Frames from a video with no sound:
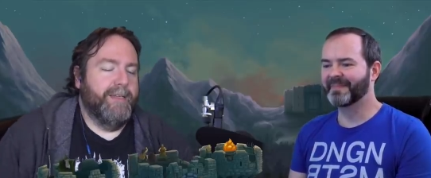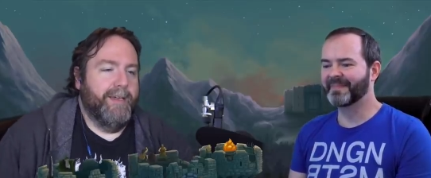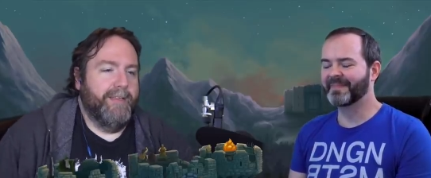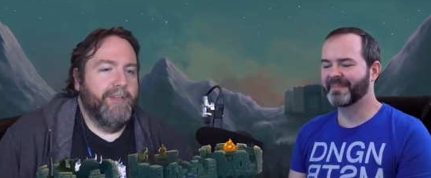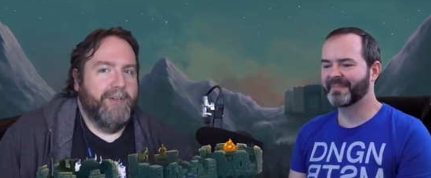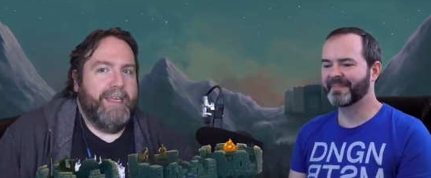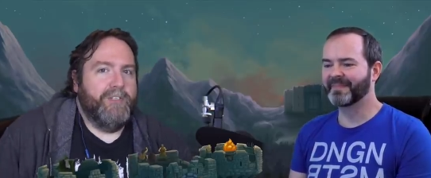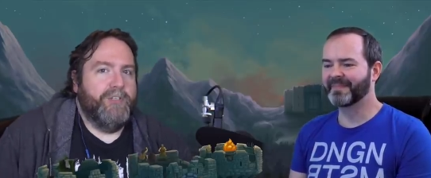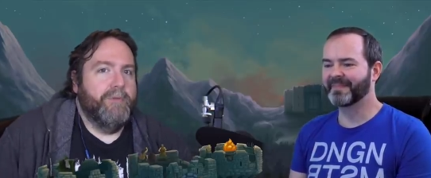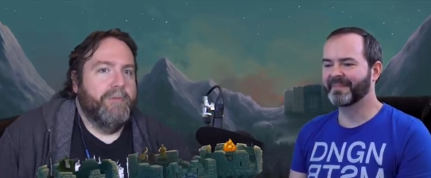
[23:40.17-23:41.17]
Speaker 1: uh, they'll
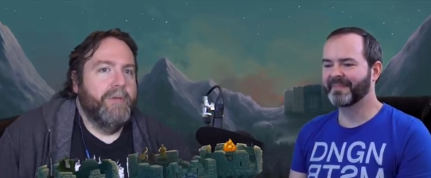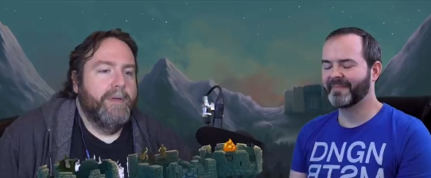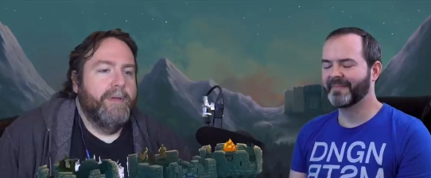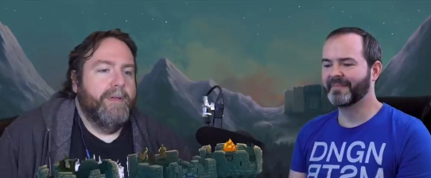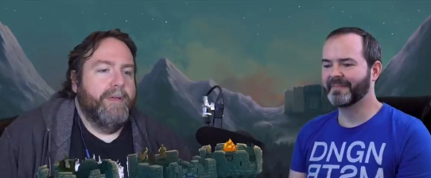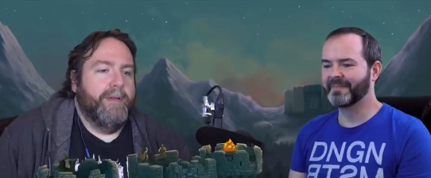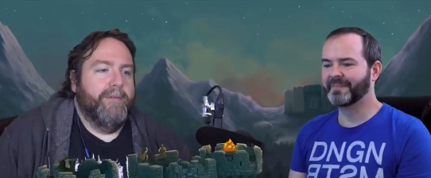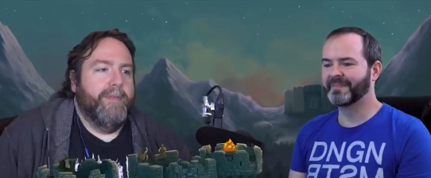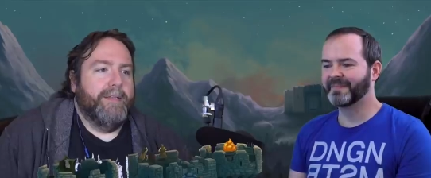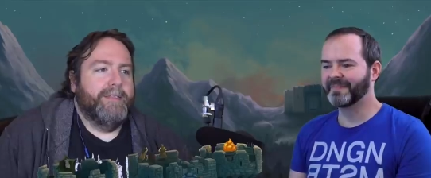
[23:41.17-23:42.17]
get you. You know,
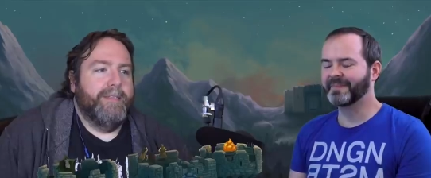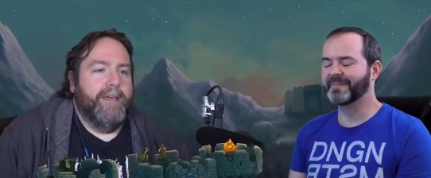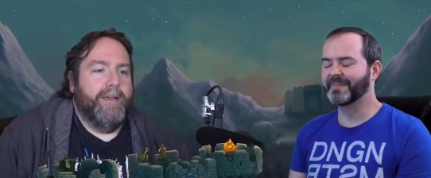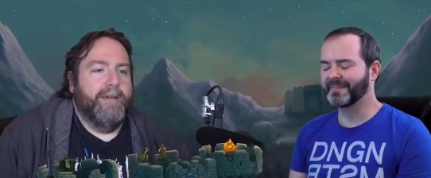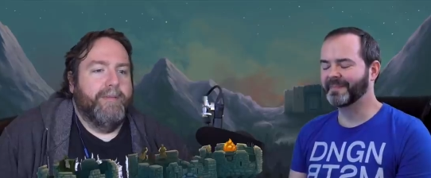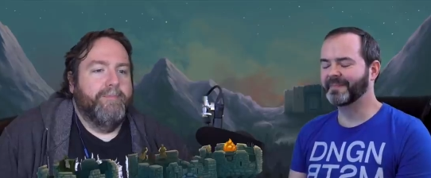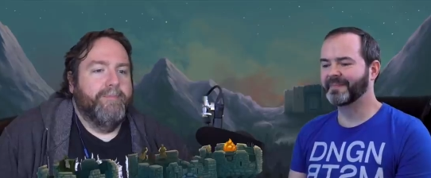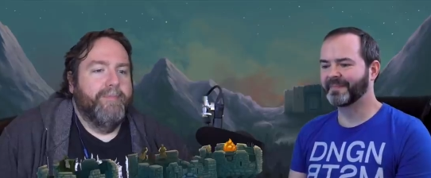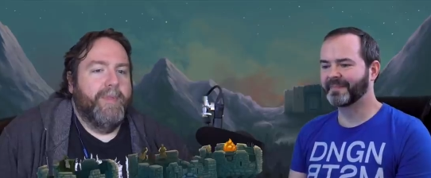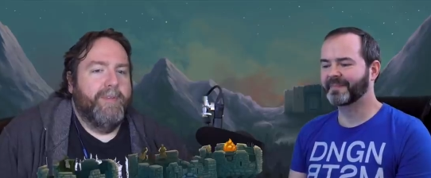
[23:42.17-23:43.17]
that's a mm-hmm. um,
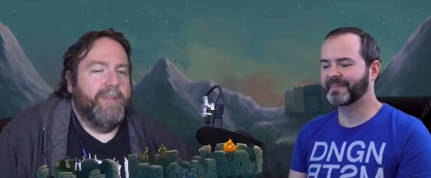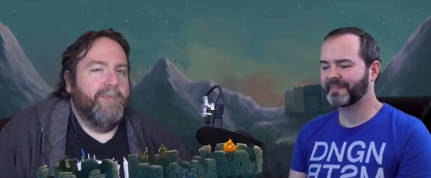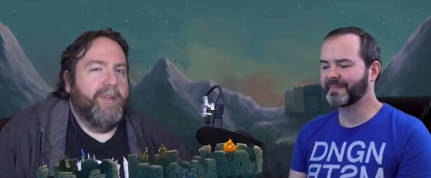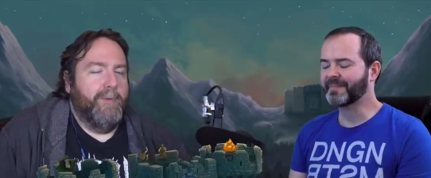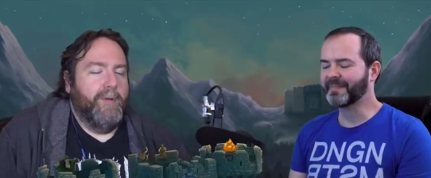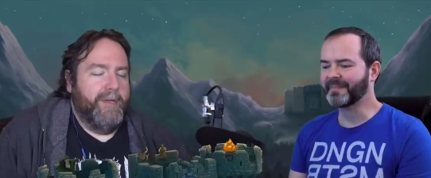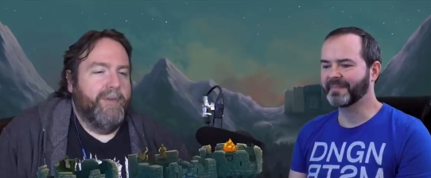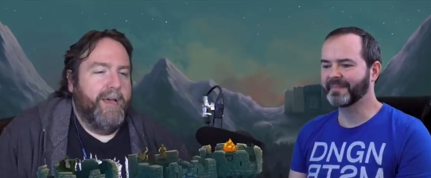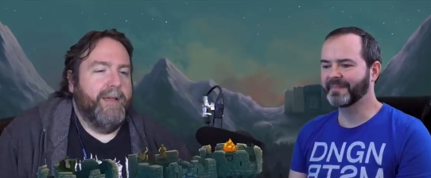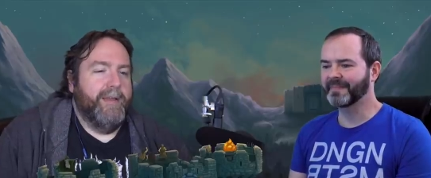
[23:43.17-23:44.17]
that's probably really
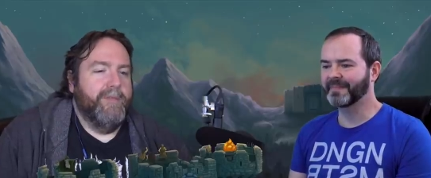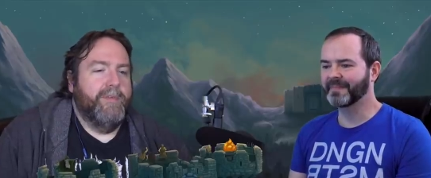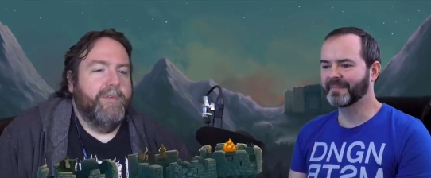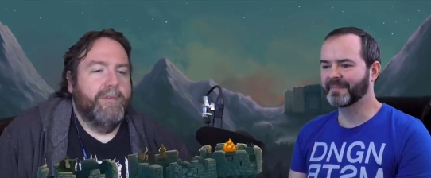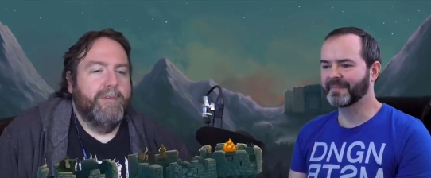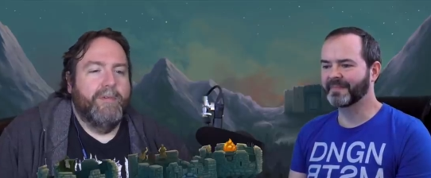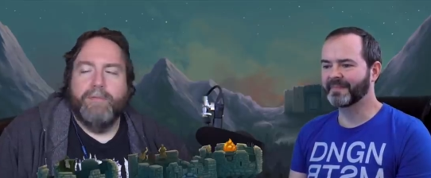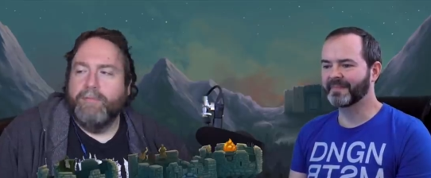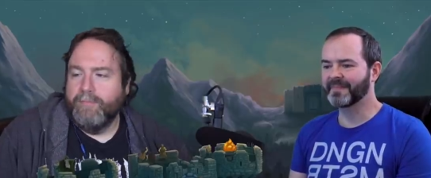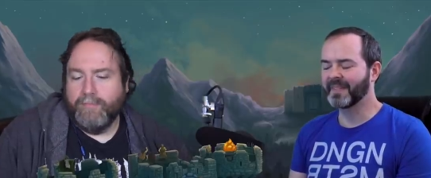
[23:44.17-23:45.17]
evocative.
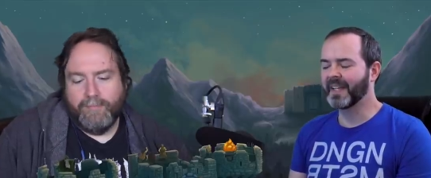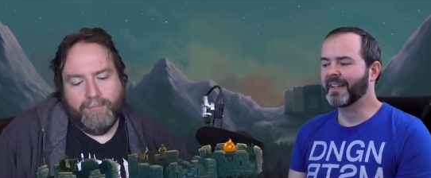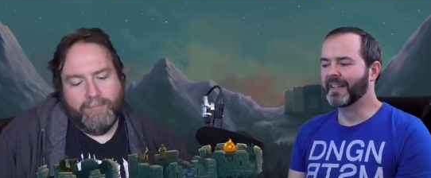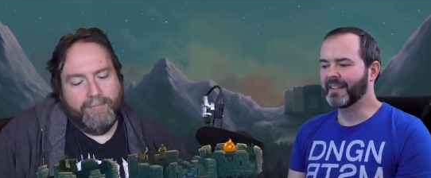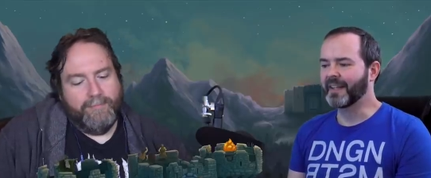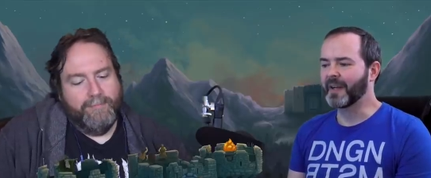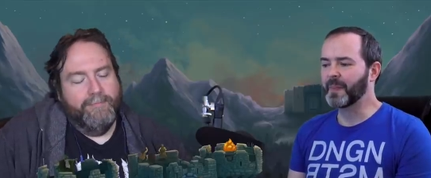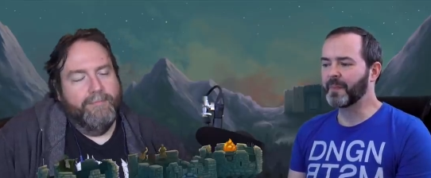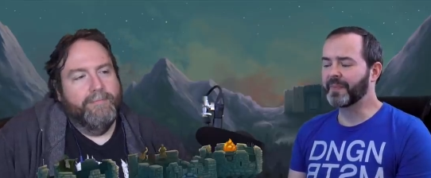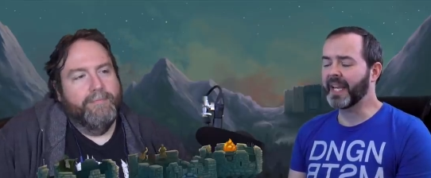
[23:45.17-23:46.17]
Speaker 2: Yeah,
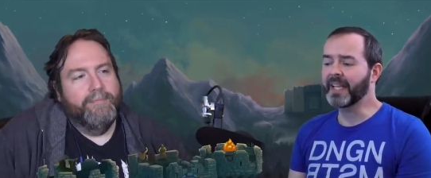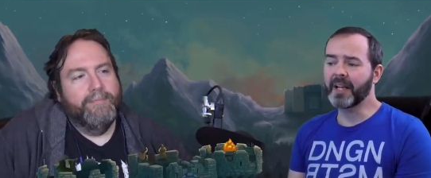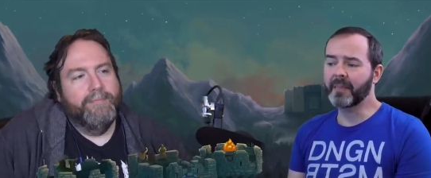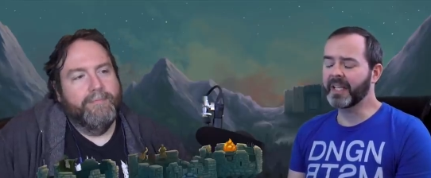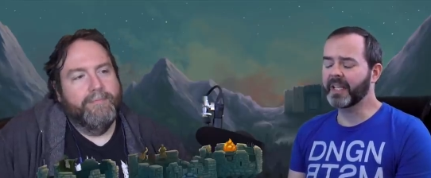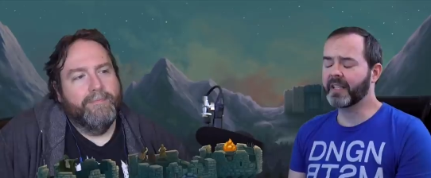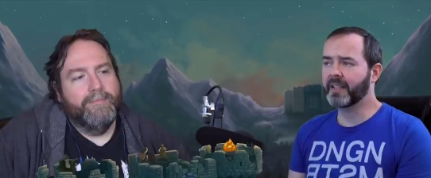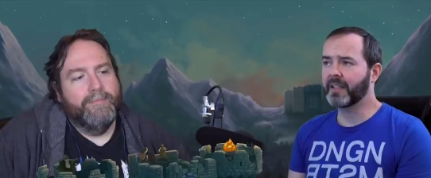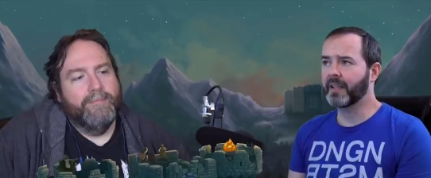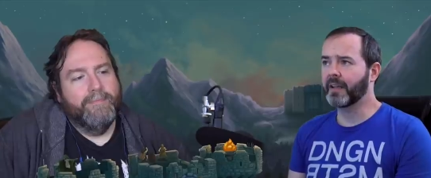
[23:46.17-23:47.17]
and I mean,
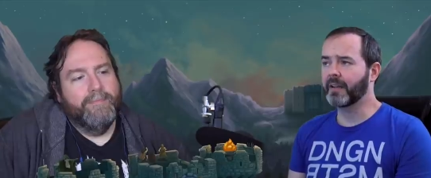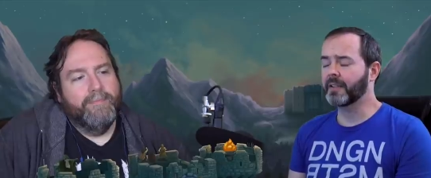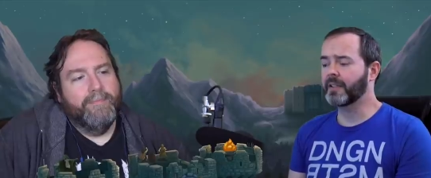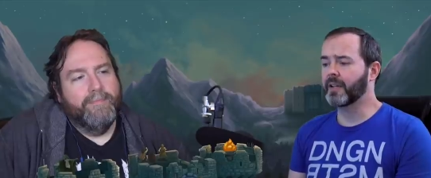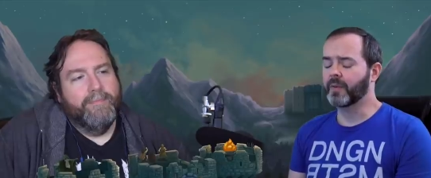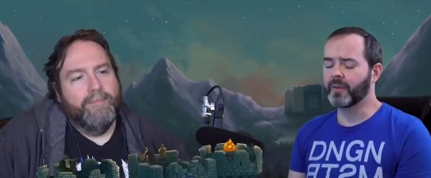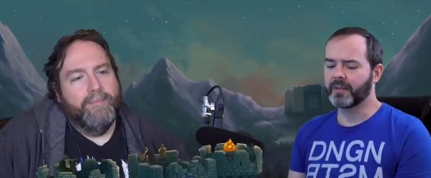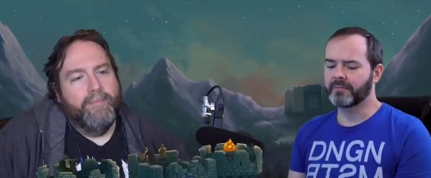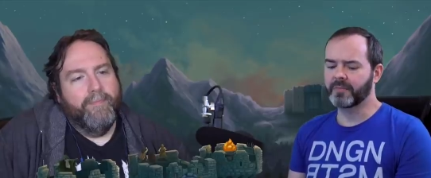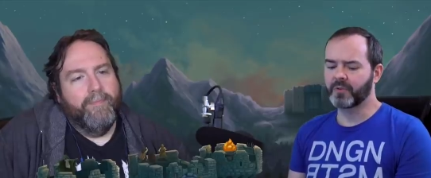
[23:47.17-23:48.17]
and uh, you
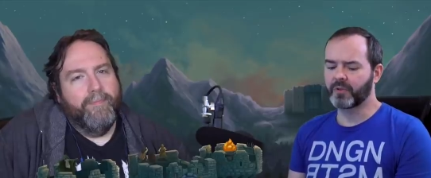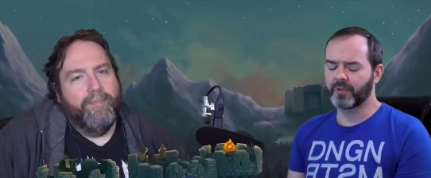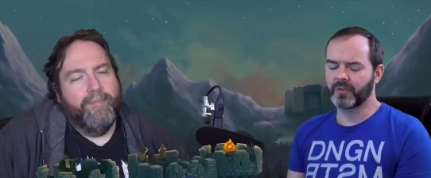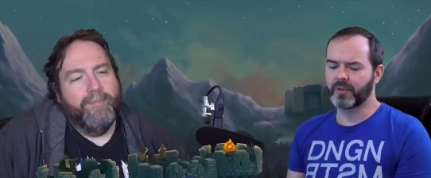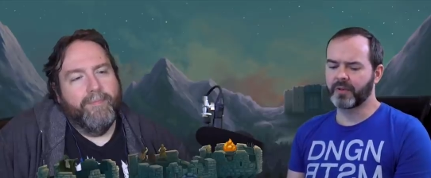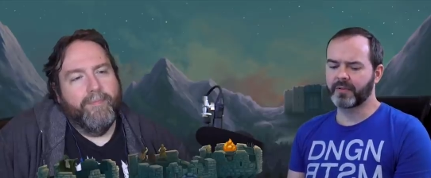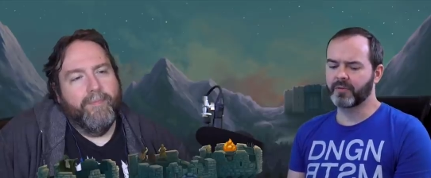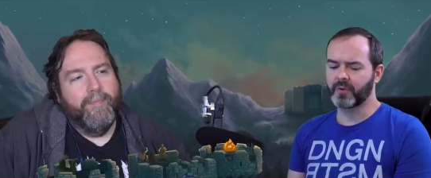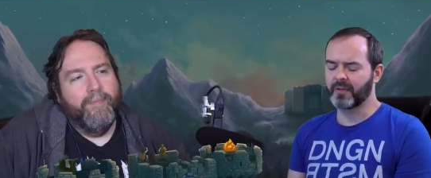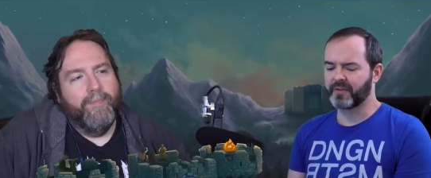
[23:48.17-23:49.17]
know, dr-
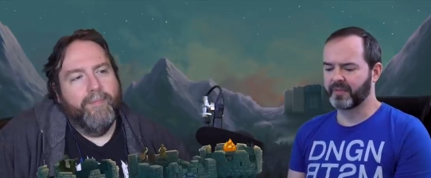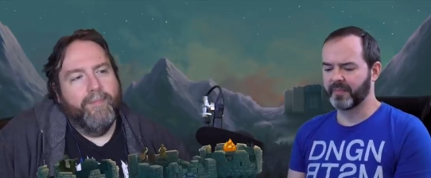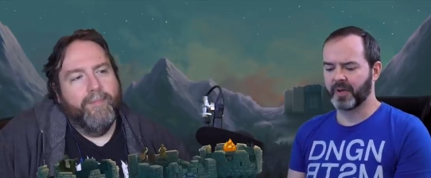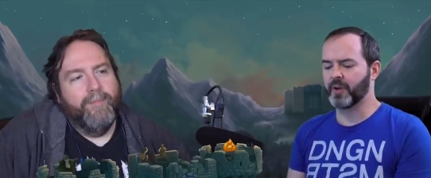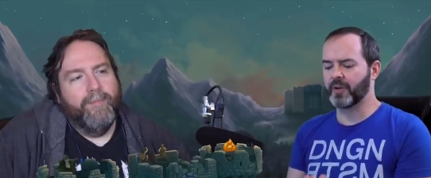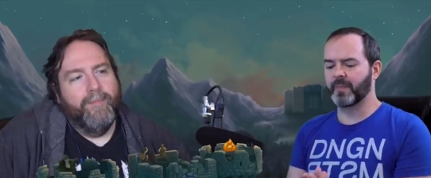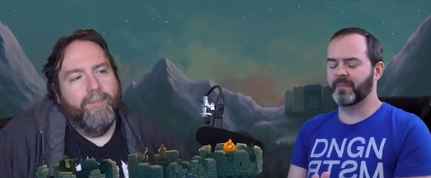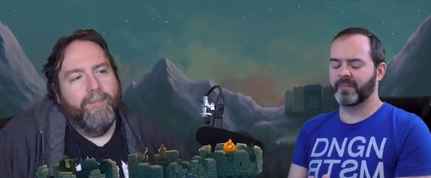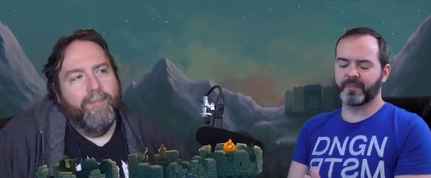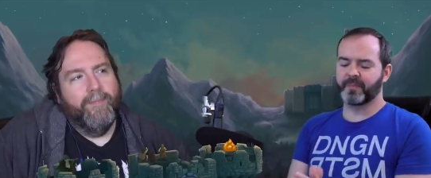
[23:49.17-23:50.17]
draw from all
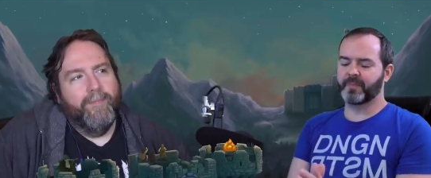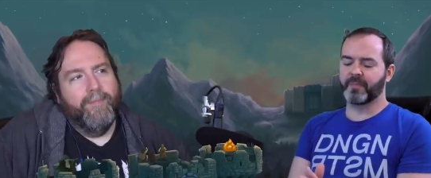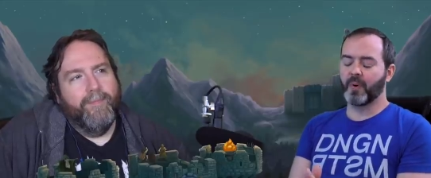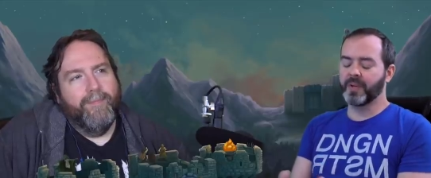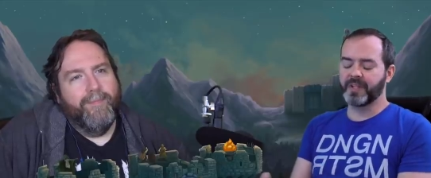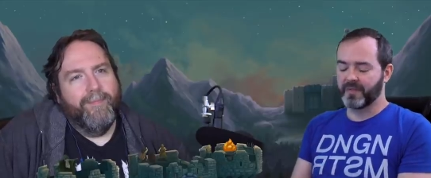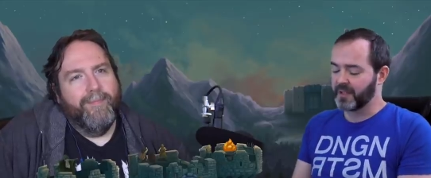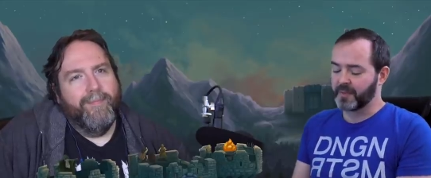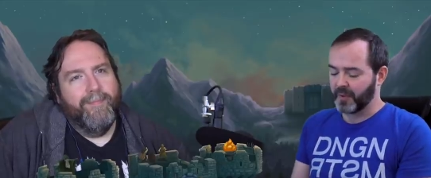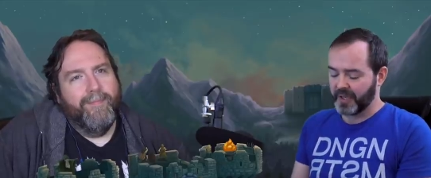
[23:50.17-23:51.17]
points of
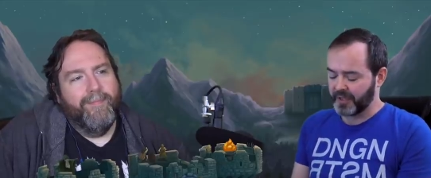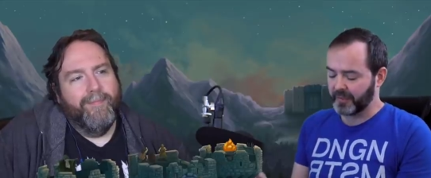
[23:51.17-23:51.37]
inspiration